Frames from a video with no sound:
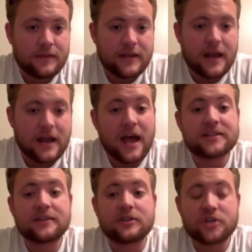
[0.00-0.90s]
Now to
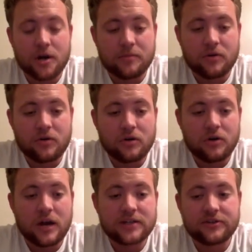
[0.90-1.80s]
exit the terminal,
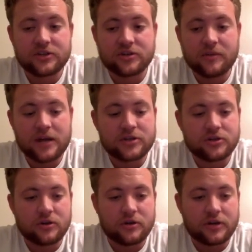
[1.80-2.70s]
or exit this command,
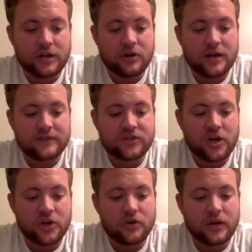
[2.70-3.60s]
or the interactive
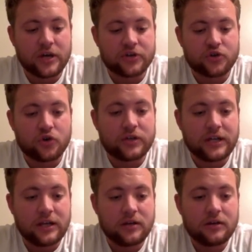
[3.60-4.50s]
shell, you hit Control
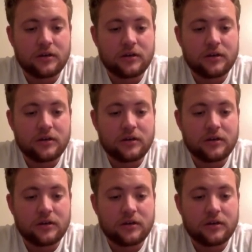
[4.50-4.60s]
D.